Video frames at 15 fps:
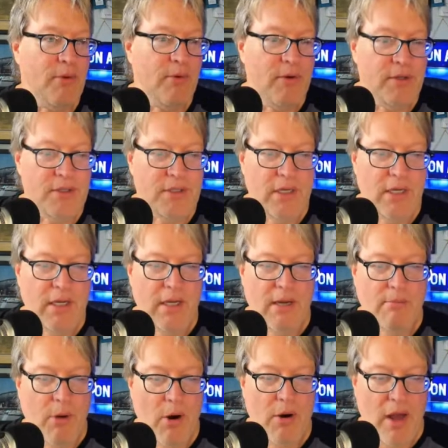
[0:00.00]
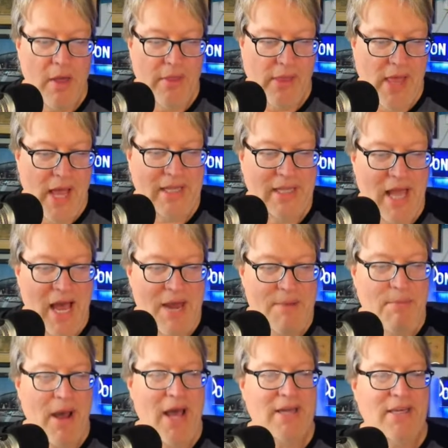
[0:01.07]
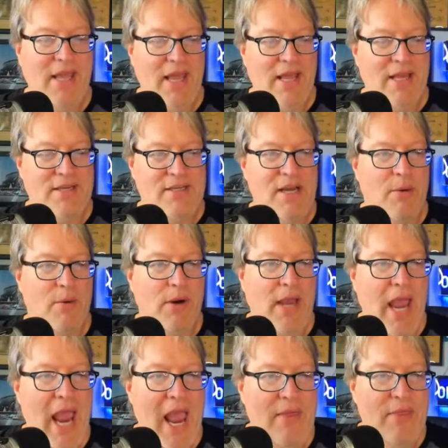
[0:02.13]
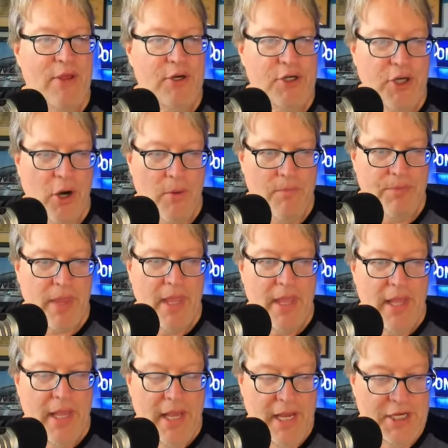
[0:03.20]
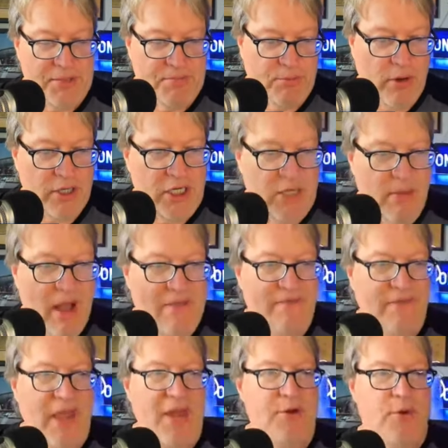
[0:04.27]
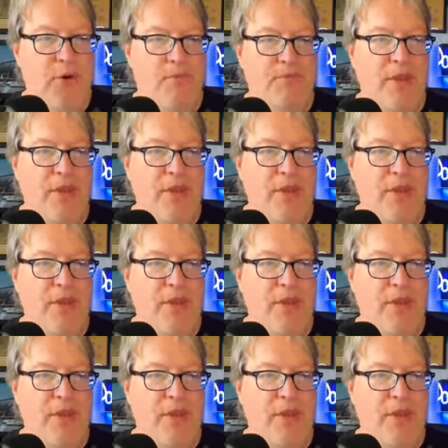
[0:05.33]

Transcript: Brewers, part of the Locked On Podcast Network. And this show is brought to you by FanDuel.